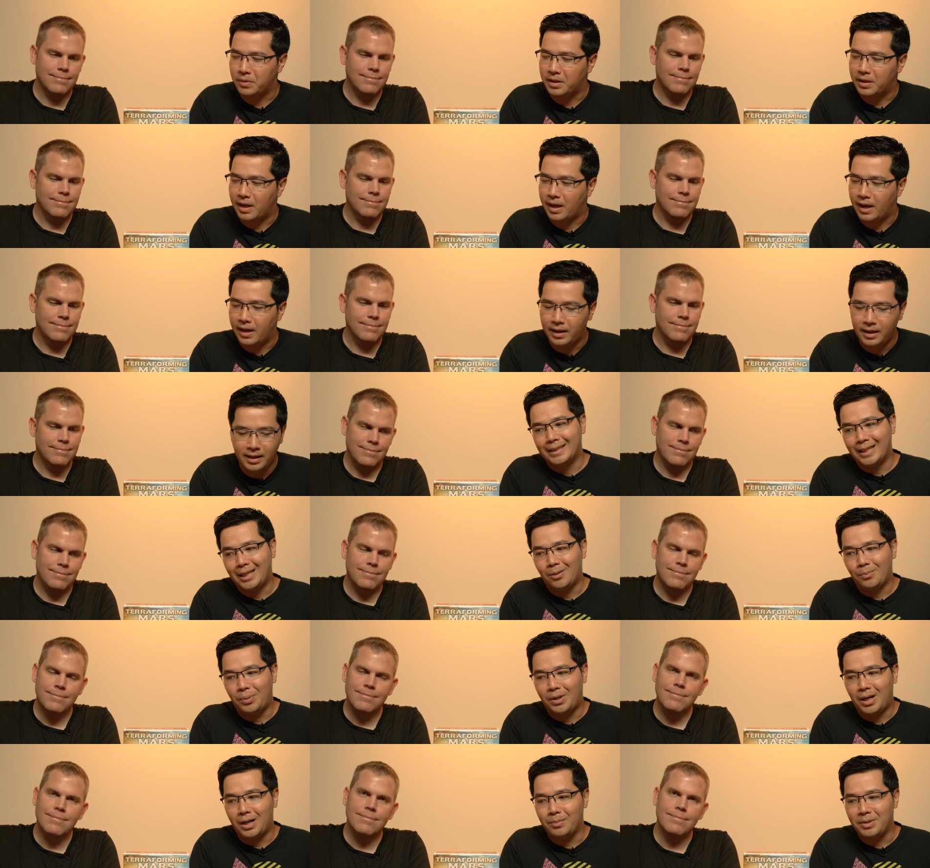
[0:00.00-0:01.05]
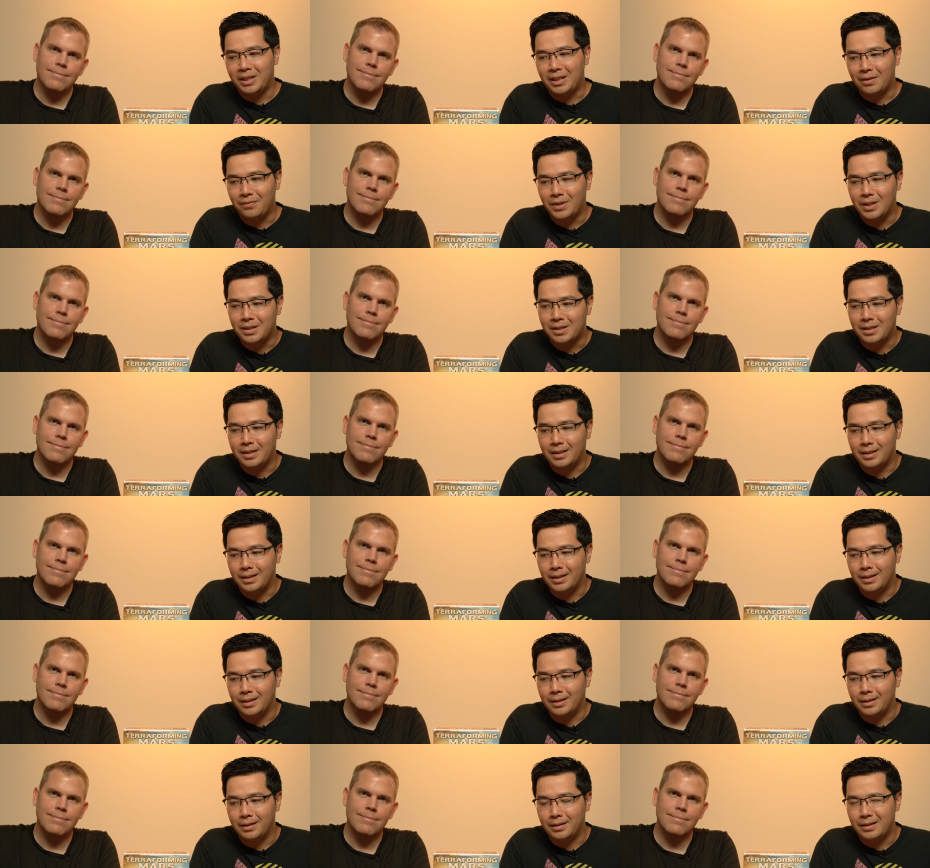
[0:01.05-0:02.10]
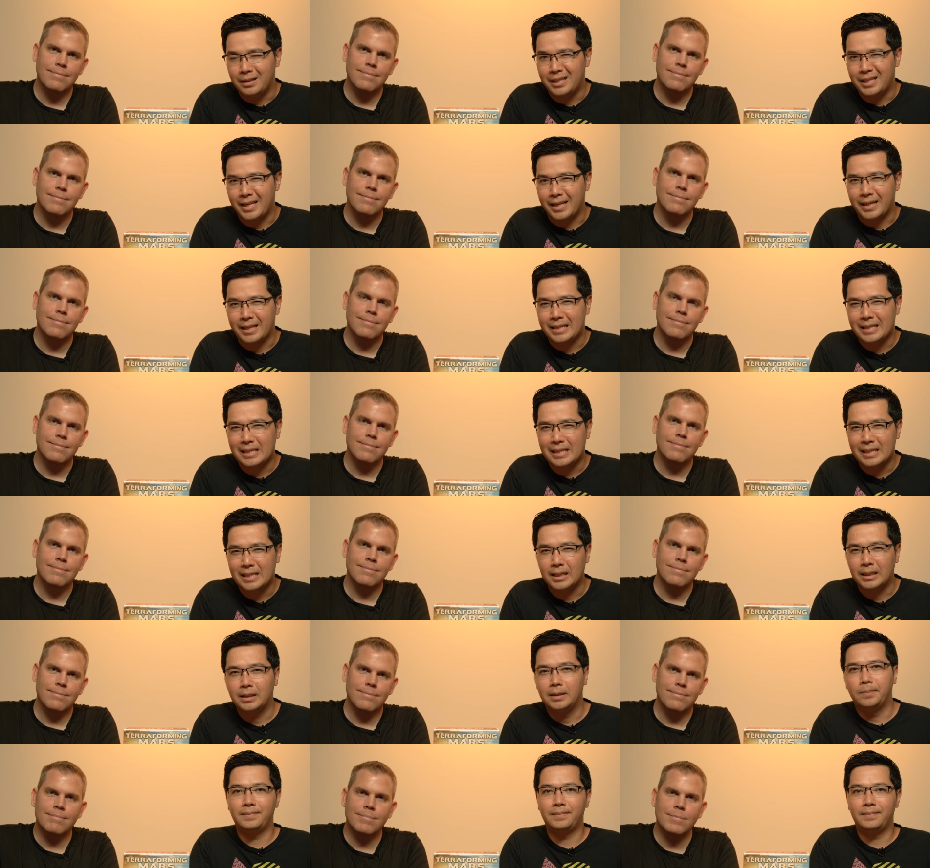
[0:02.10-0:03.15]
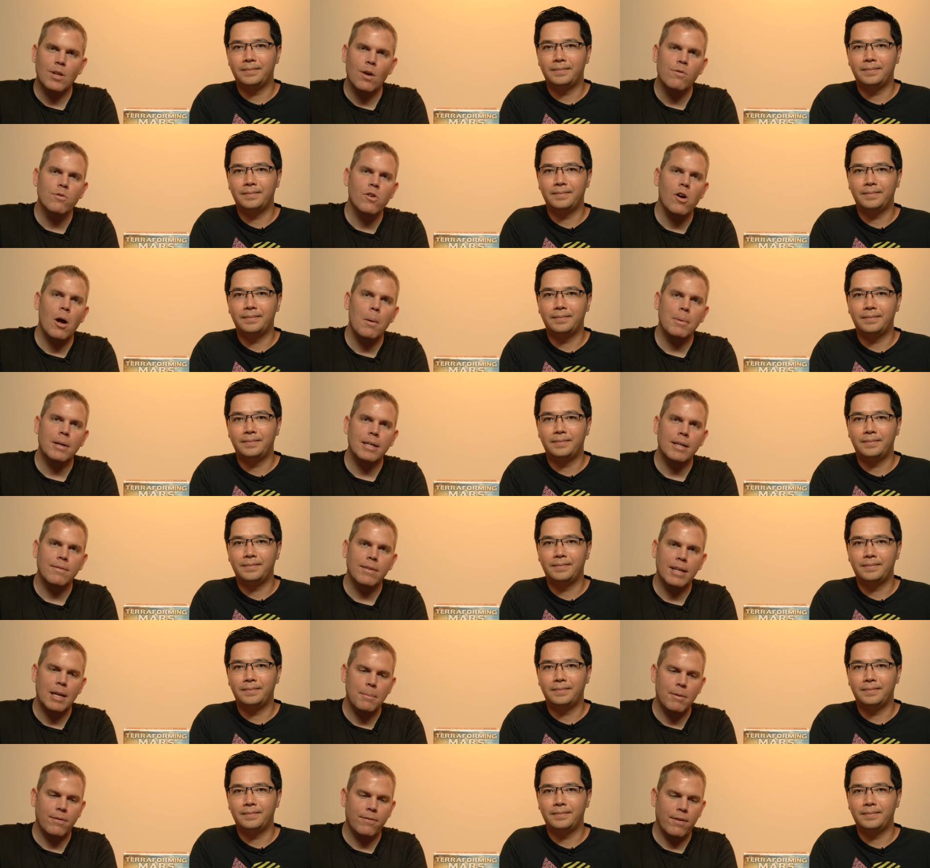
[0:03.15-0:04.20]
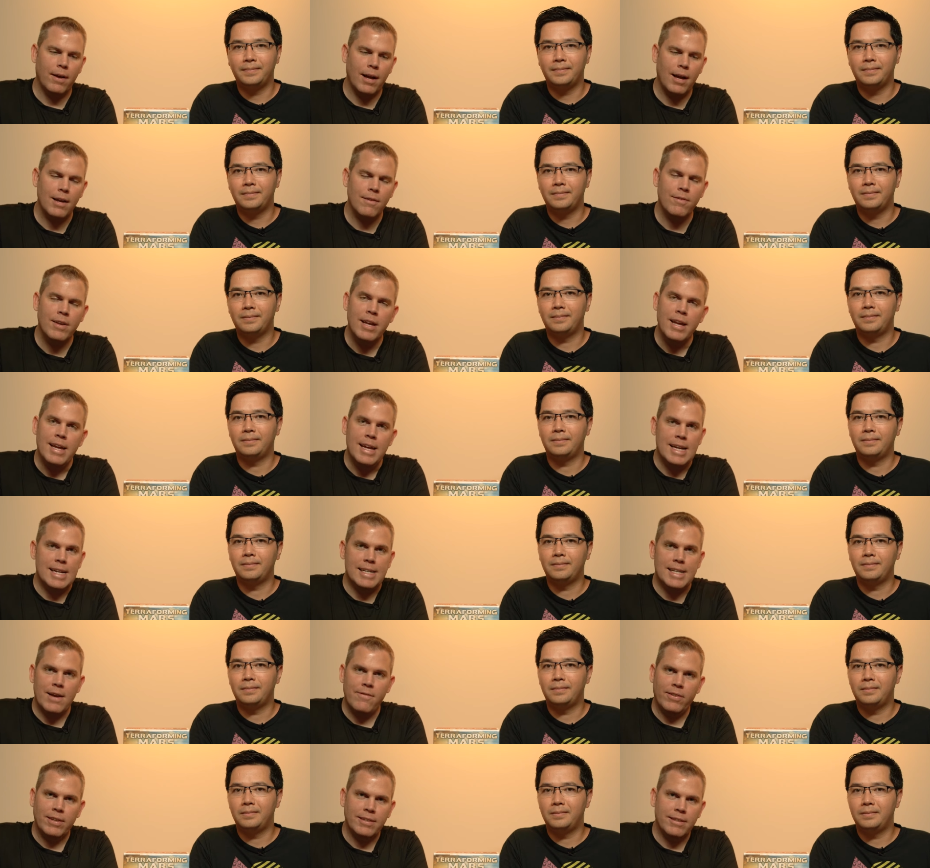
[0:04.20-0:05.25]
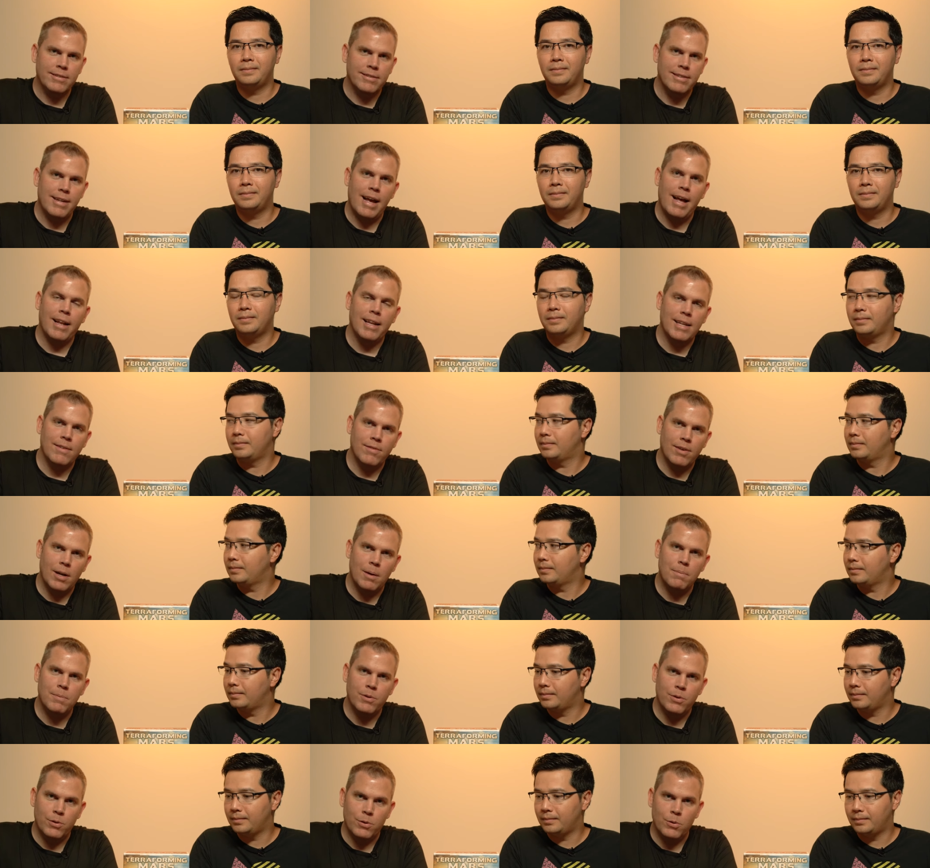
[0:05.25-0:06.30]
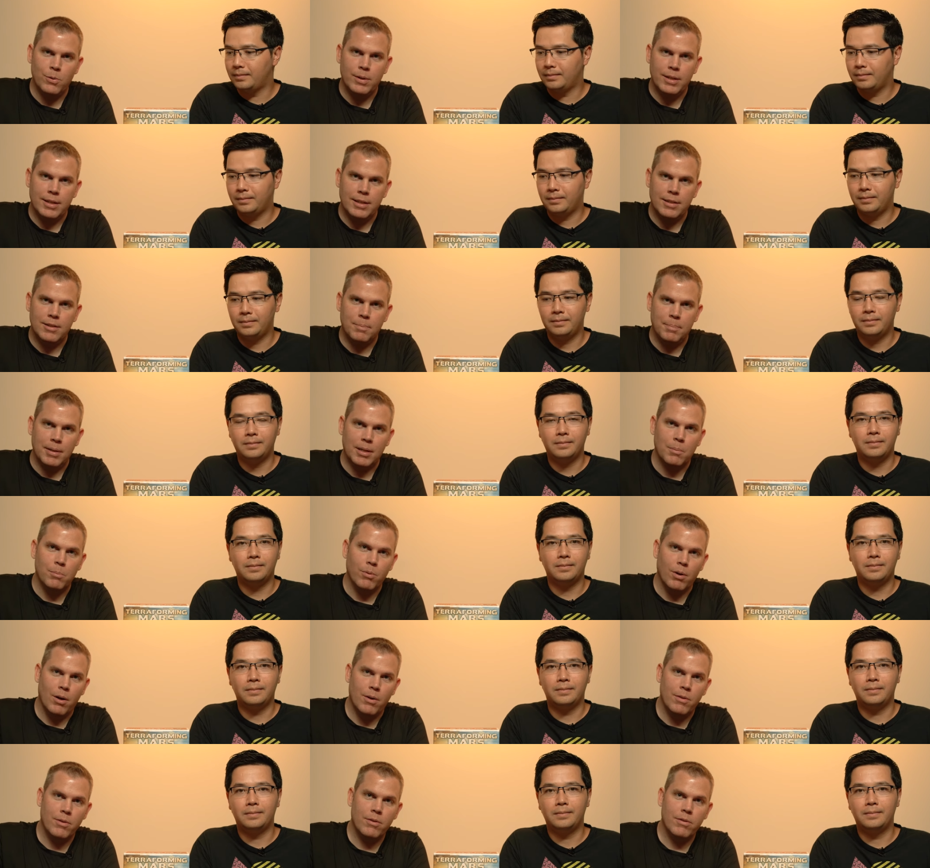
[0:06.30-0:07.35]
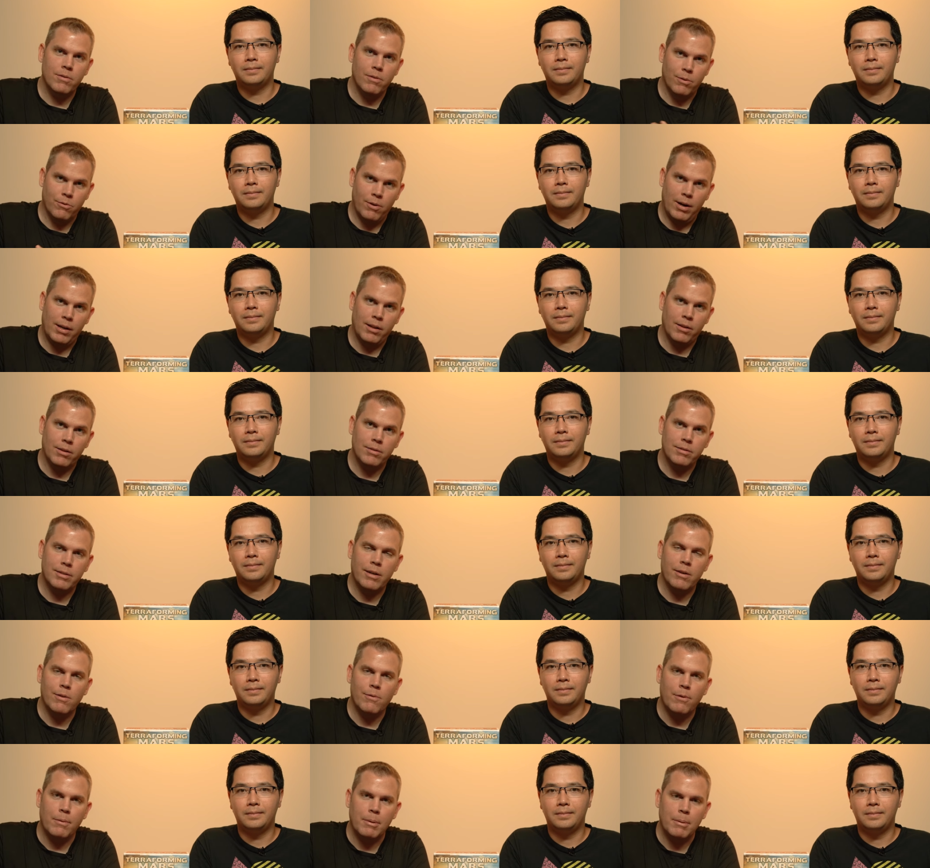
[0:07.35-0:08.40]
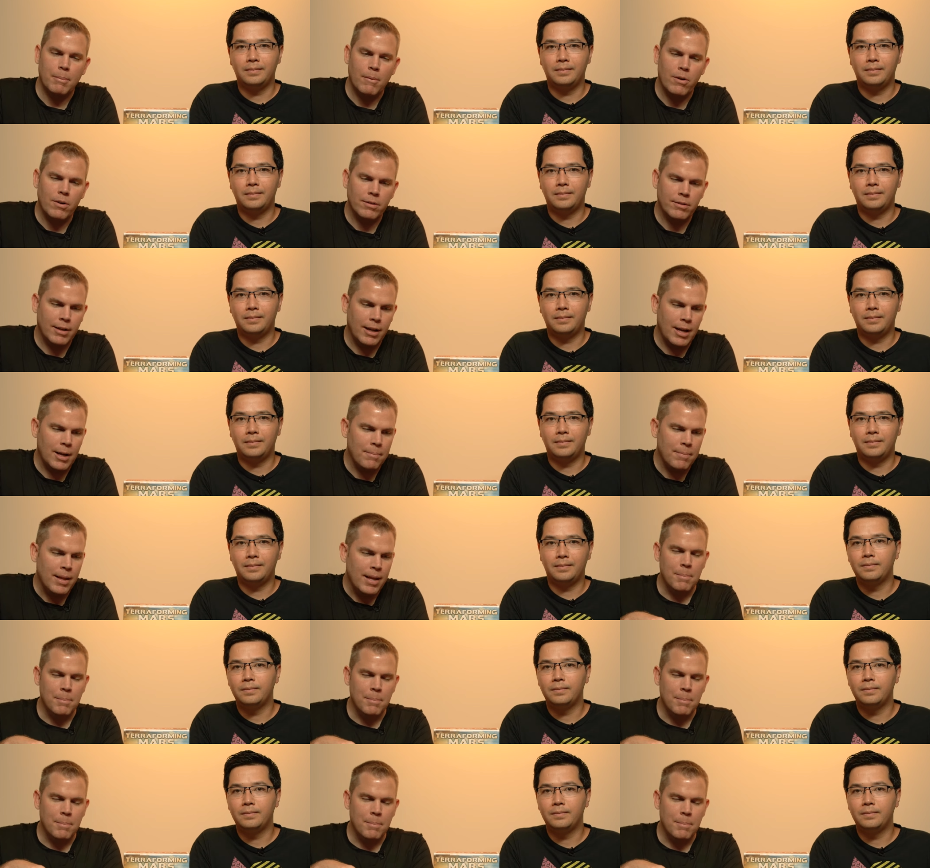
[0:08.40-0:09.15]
Speaker 1: with that. I'll probably give this a six.
Speaker 2: Overall, I'm gonna give the game a five. It definitely does not live up to its big brother, the regular Terraforming Mars game,